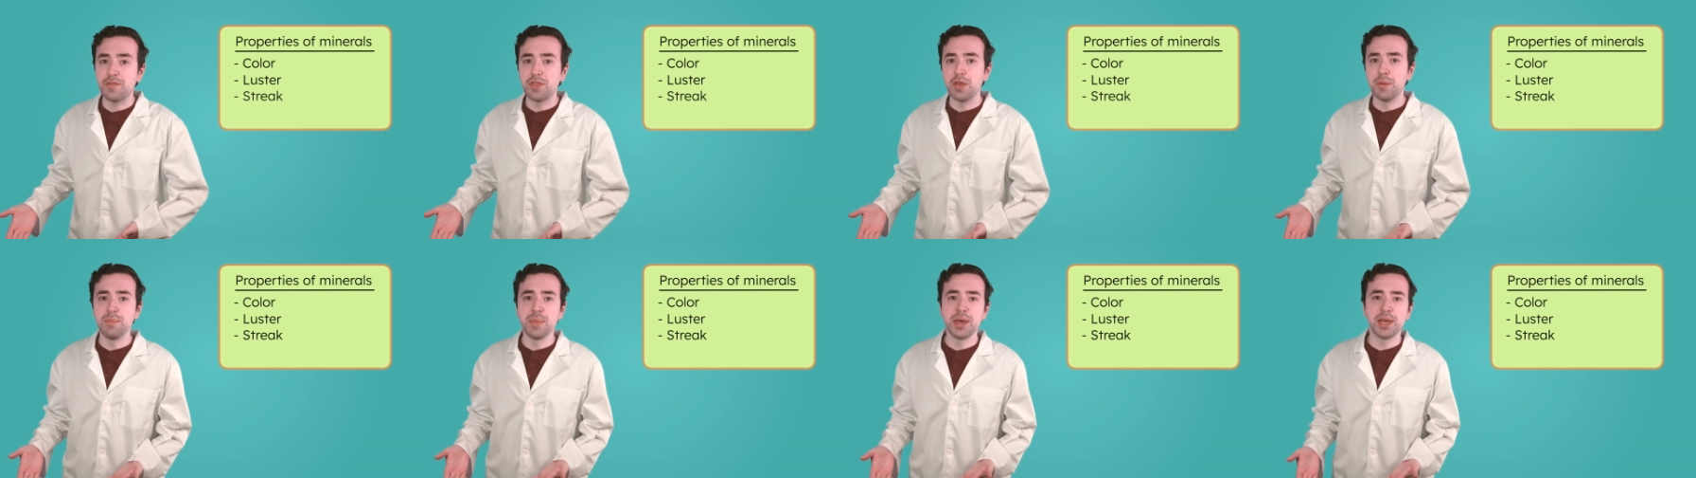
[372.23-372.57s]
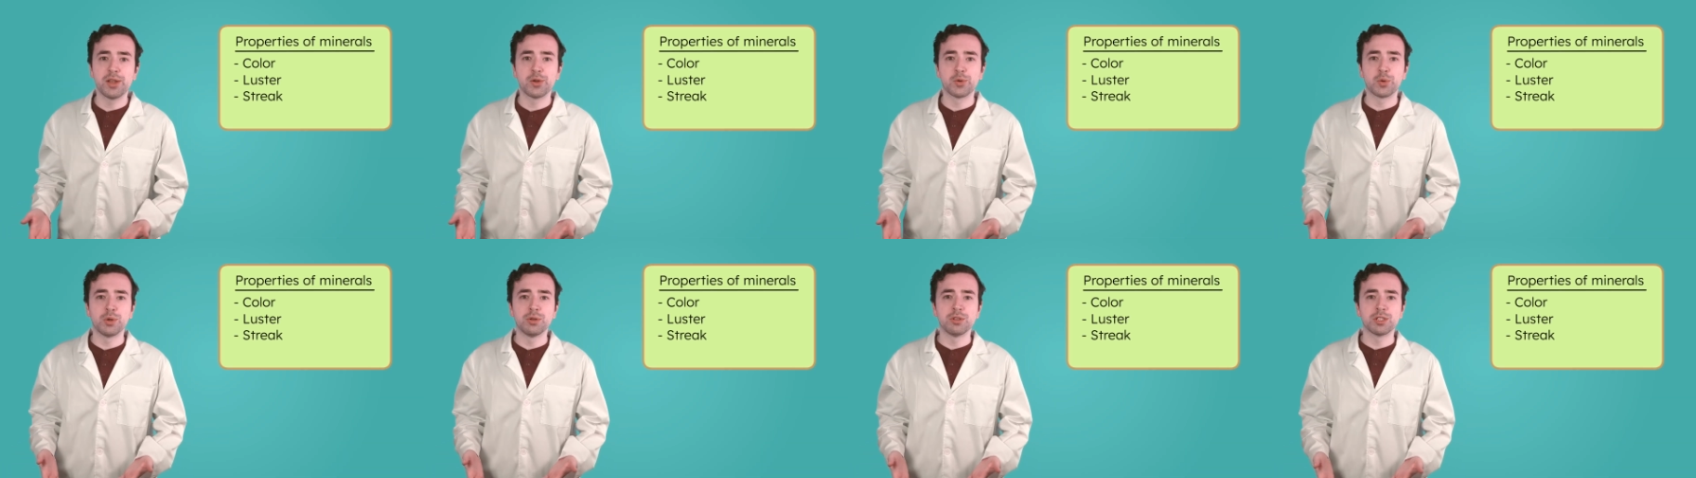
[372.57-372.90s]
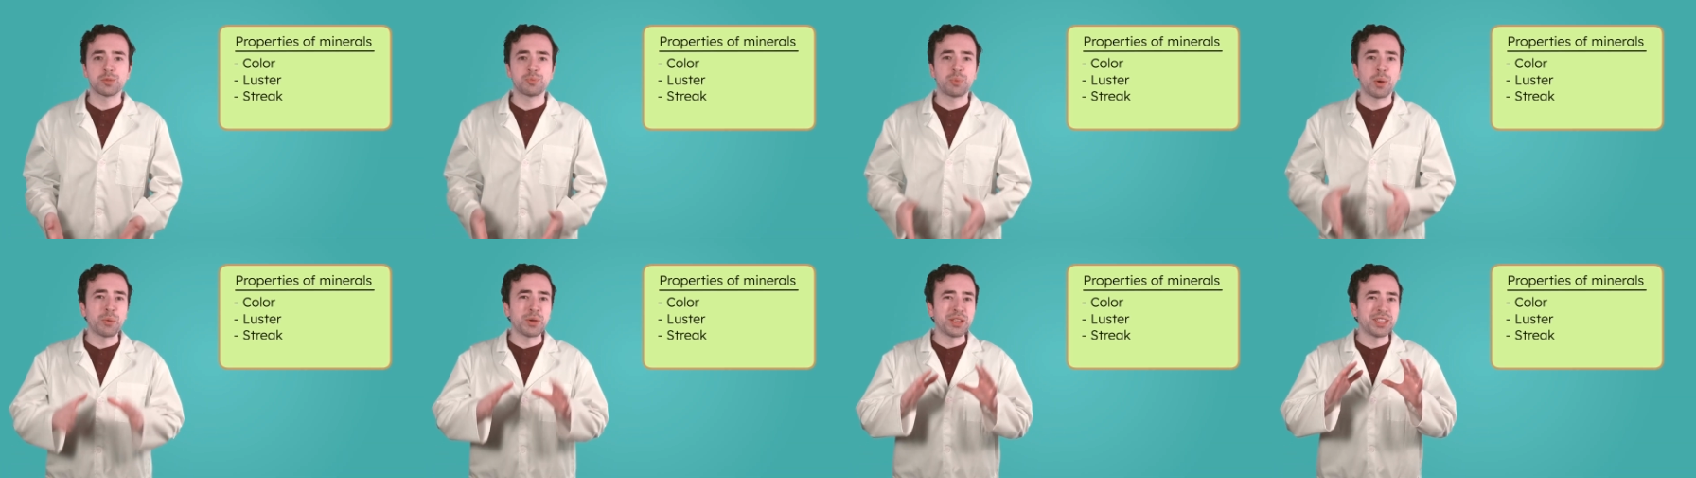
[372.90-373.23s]
the minerals,
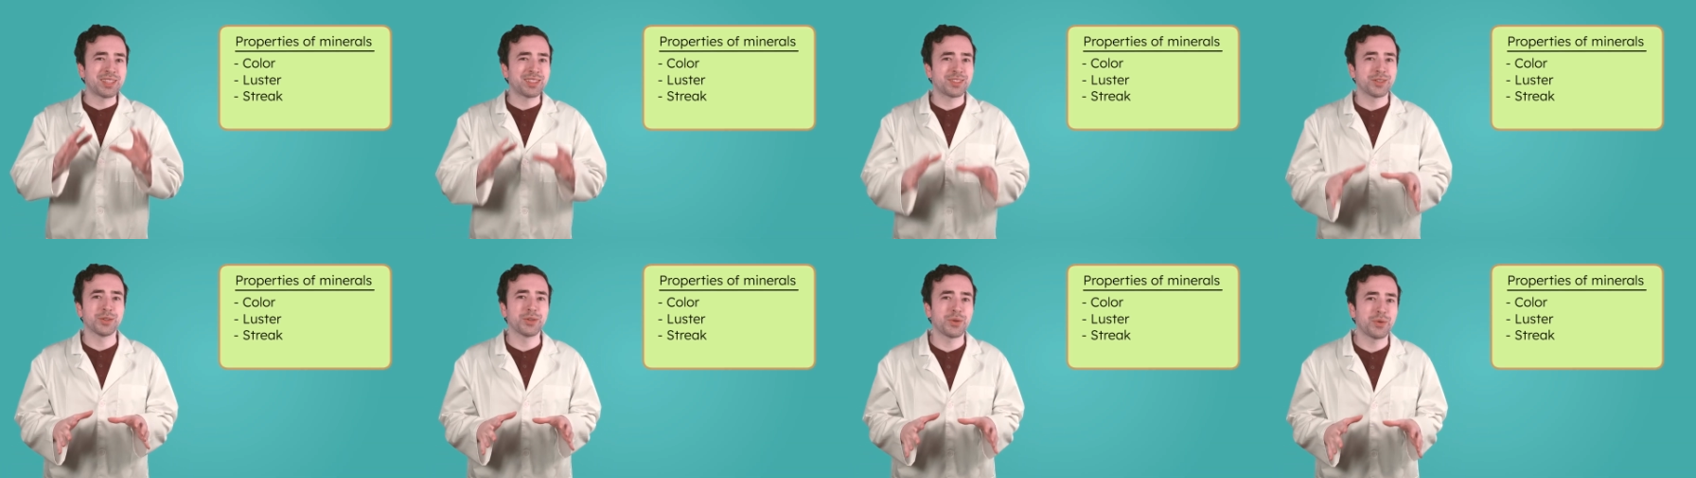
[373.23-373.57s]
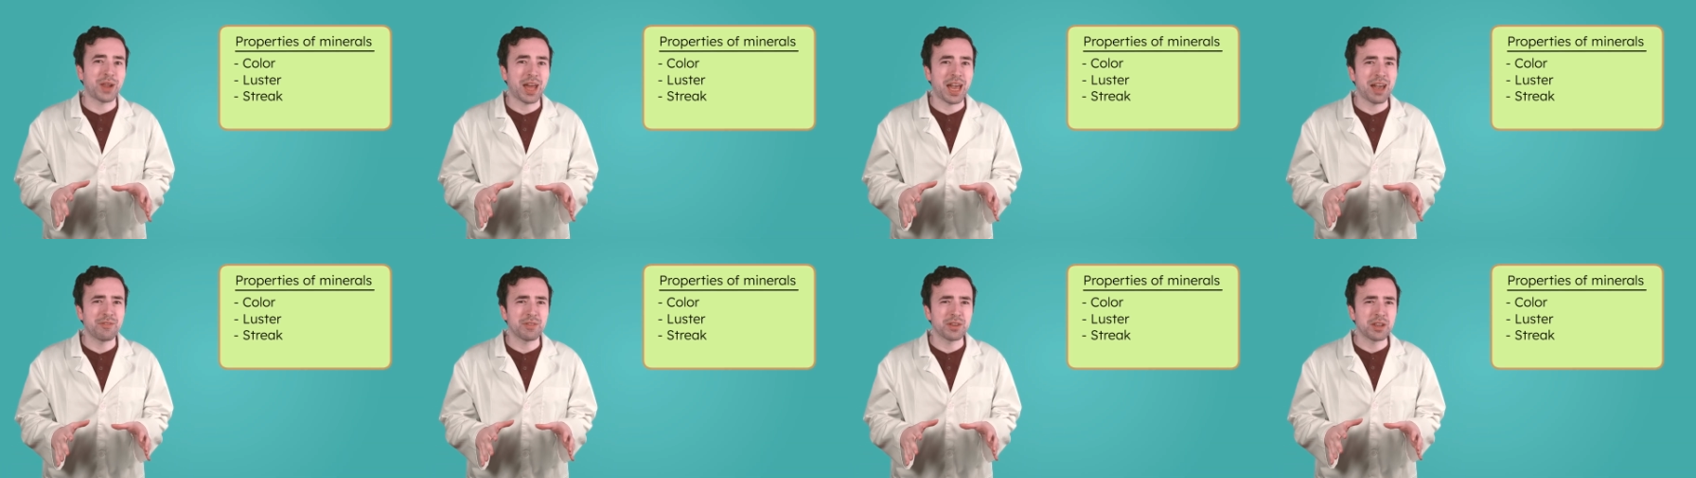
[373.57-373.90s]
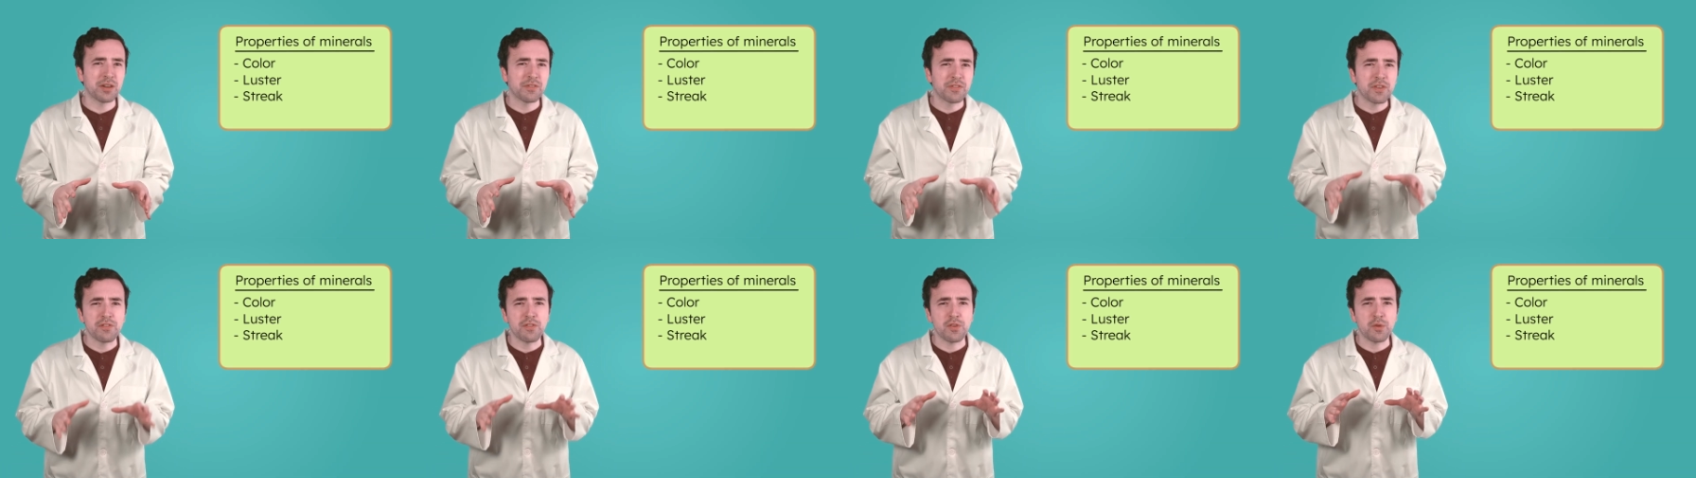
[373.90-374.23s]
but we still don't have
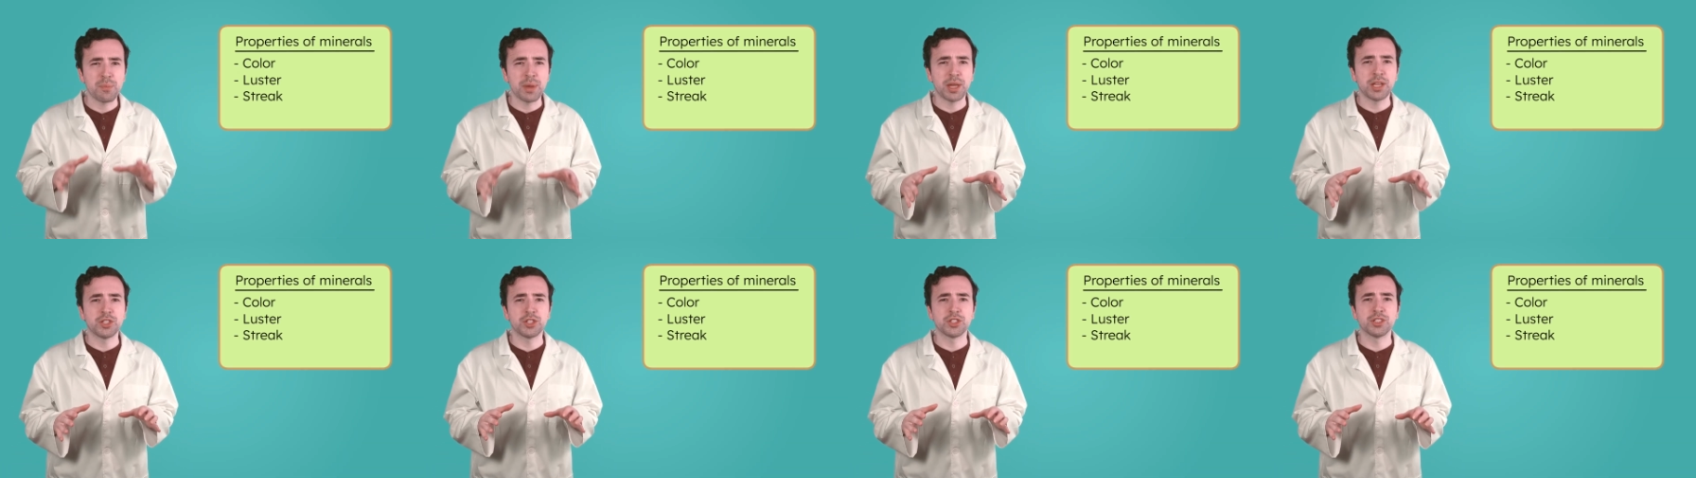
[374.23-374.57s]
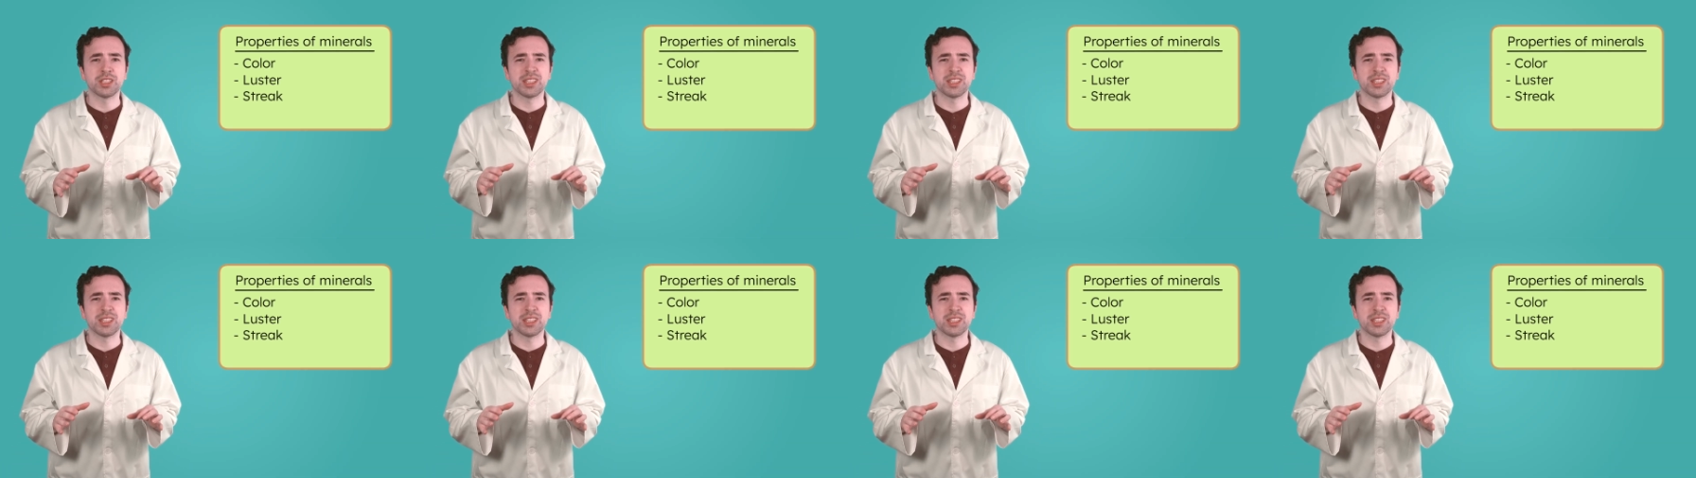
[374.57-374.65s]
enough information